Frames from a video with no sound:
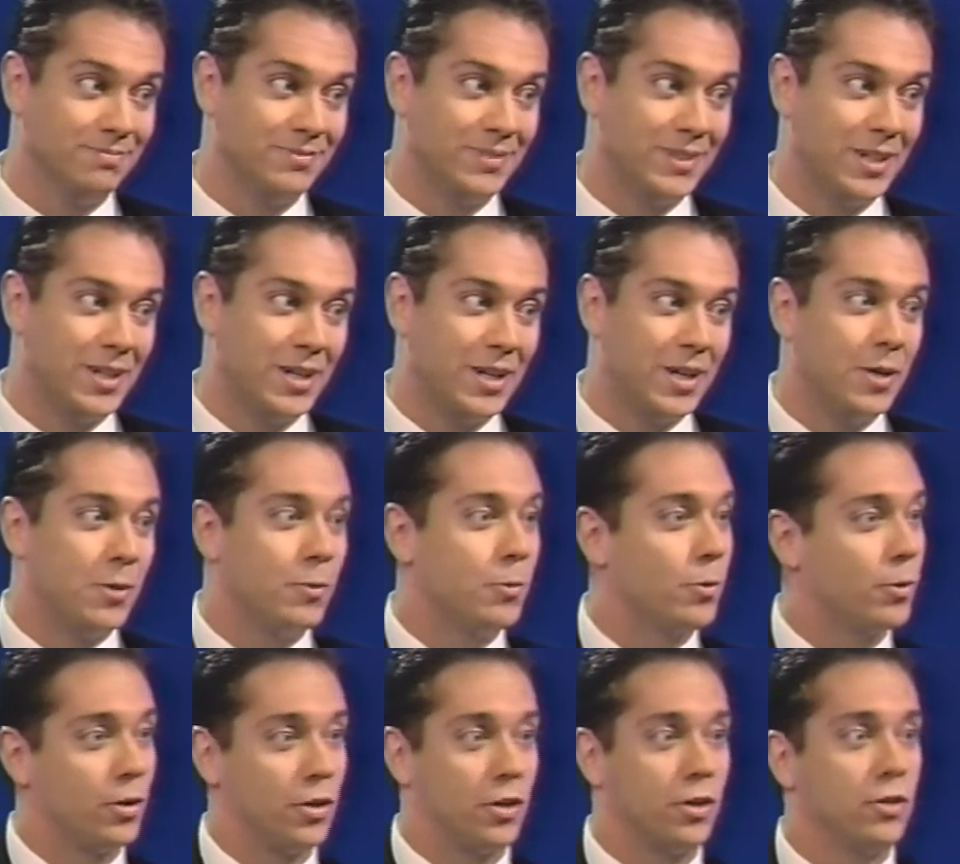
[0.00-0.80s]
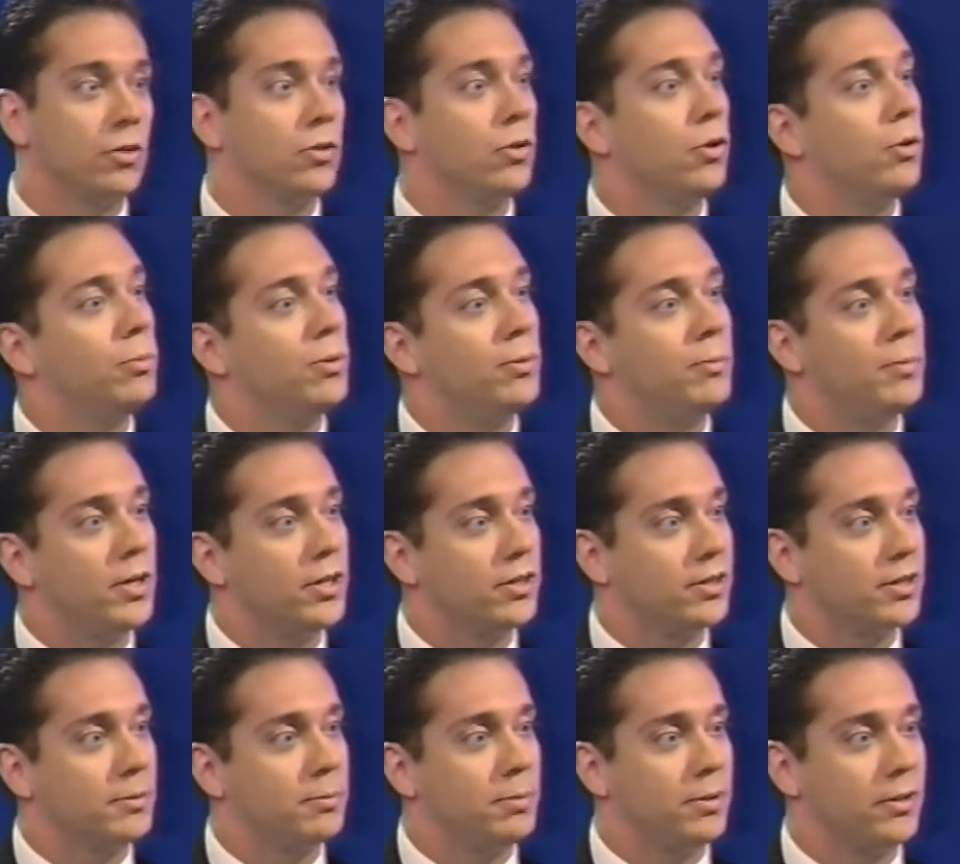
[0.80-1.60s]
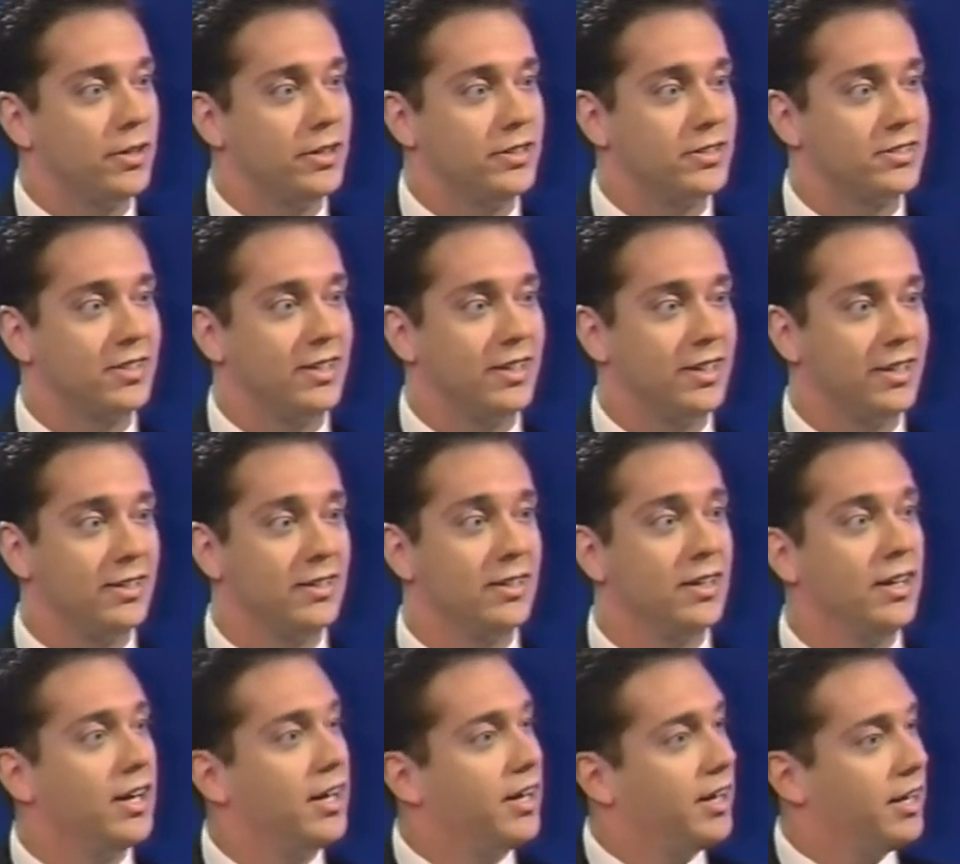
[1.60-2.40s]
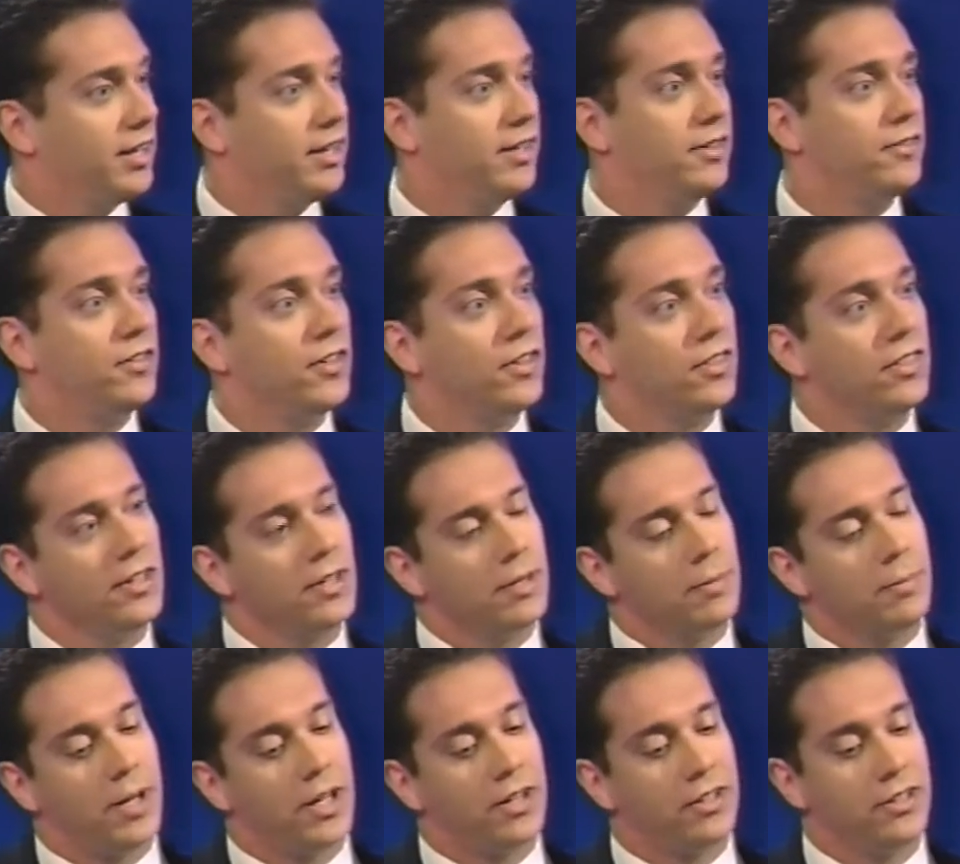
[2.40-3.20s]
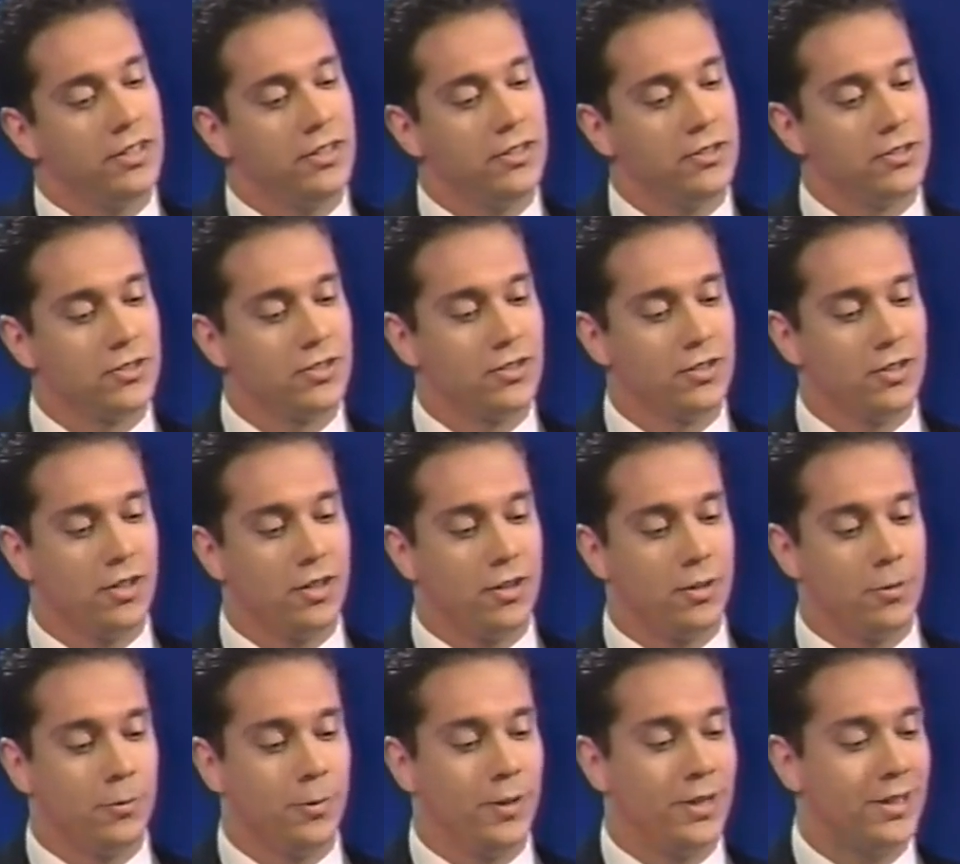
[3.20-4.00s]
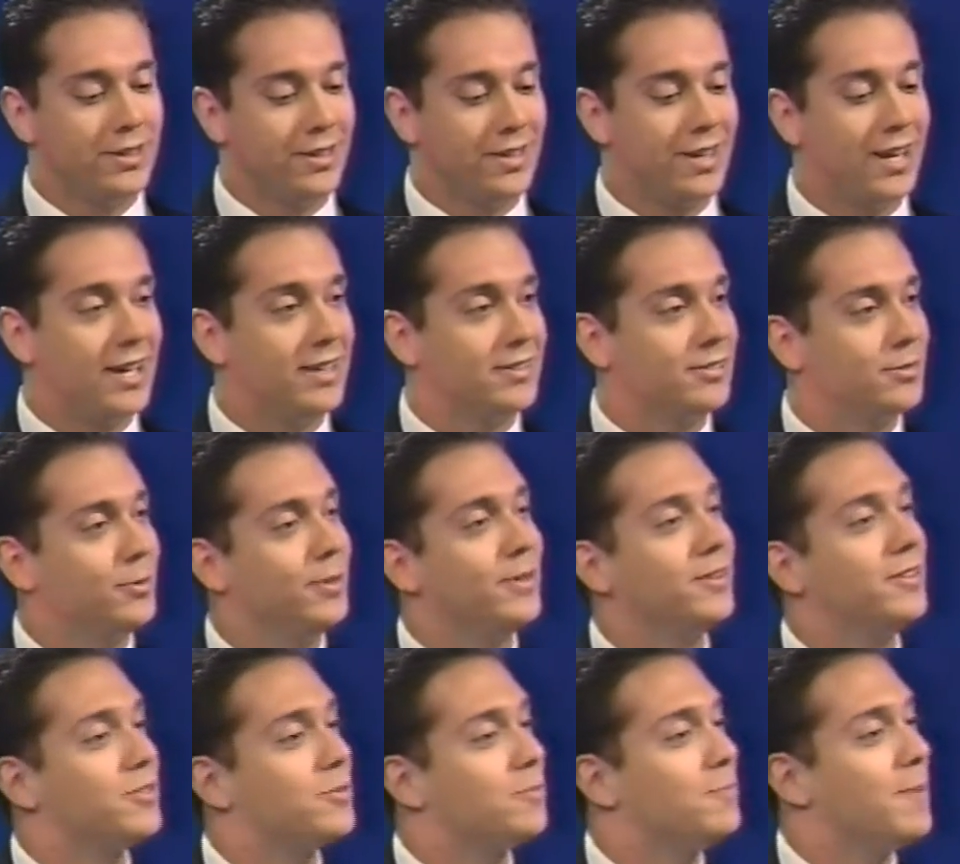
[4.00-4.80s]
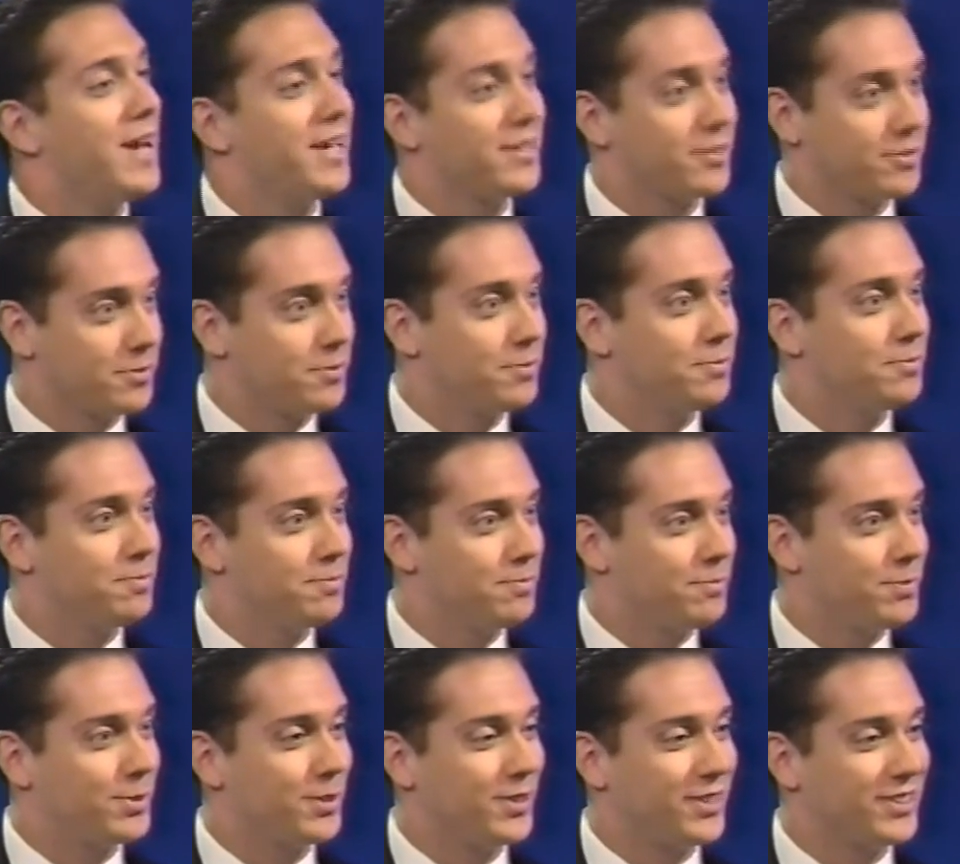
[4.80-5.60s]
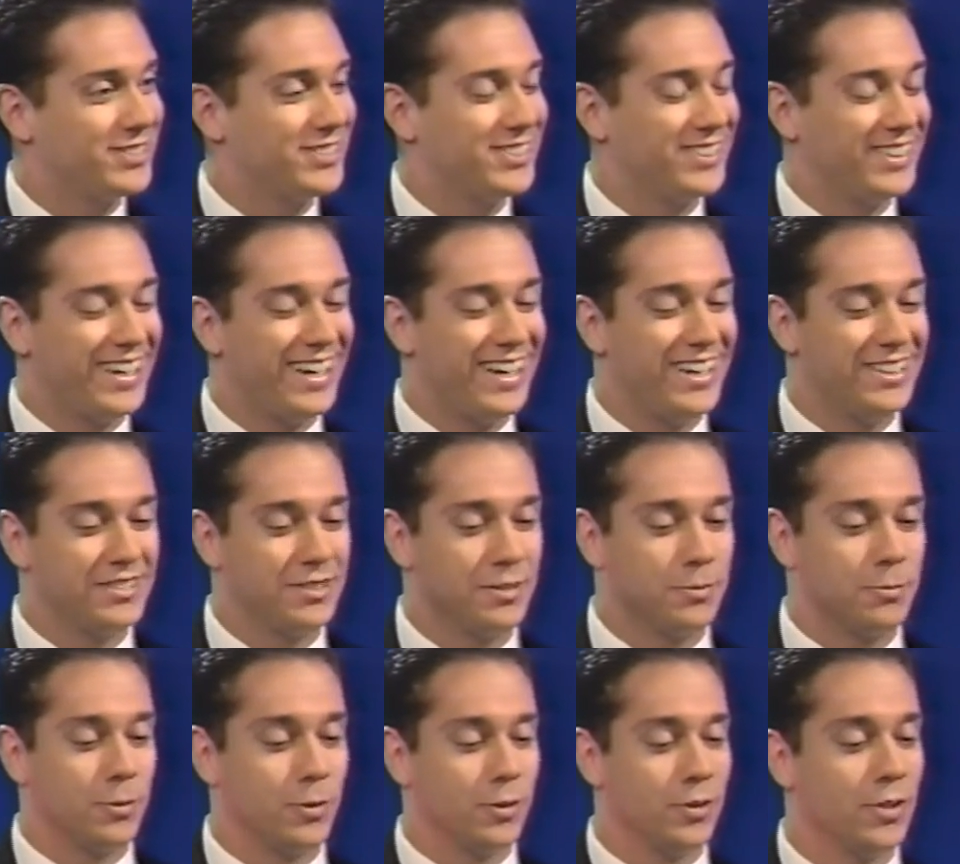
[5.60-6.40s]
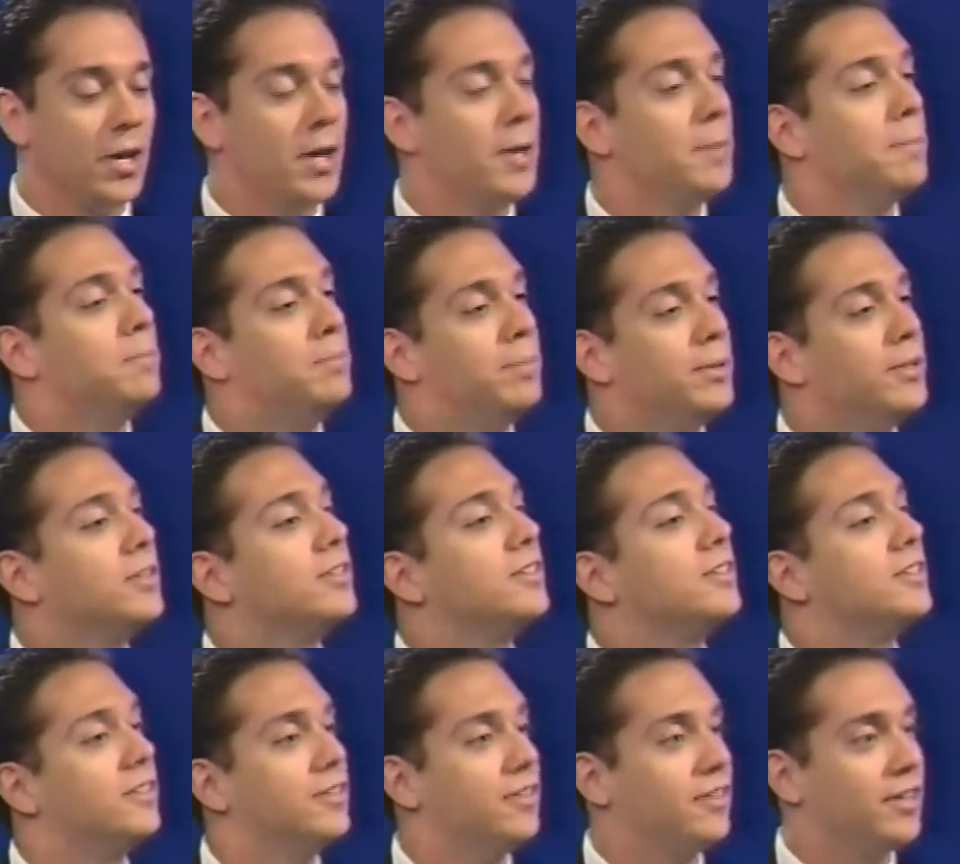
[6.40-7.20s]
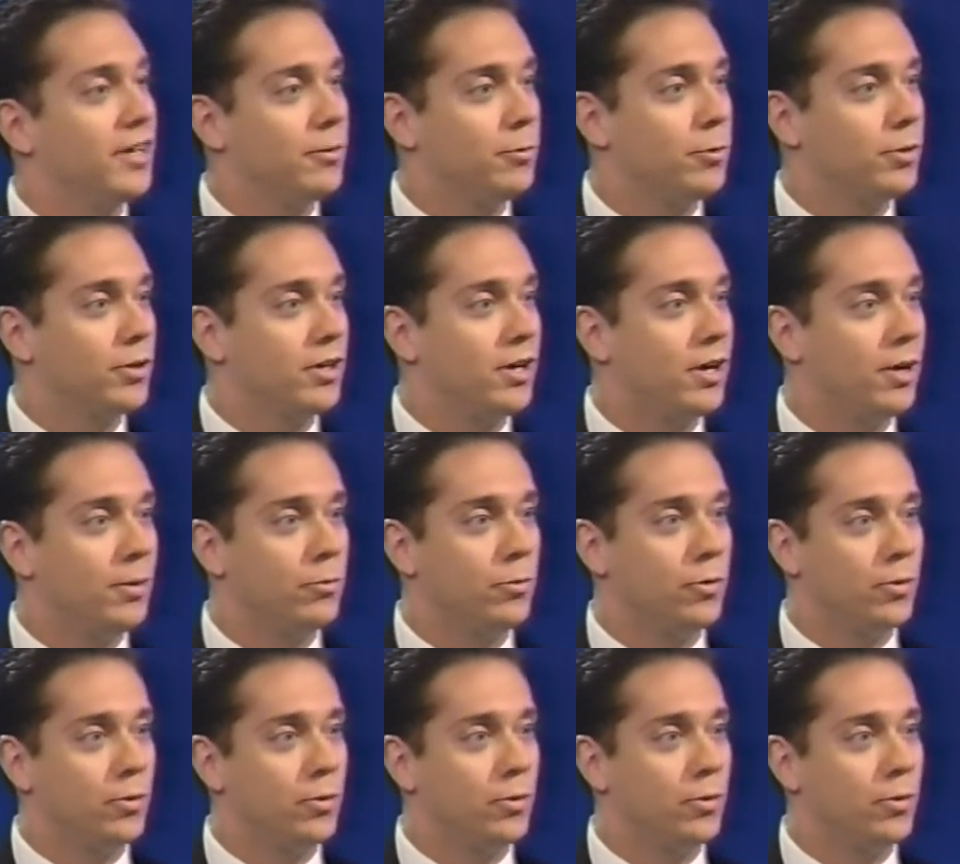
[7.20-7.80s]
Right. We're in a global marketplace. Right. And if you think about it, years ago we had the concept, we had this mass production concept where build it and they will come.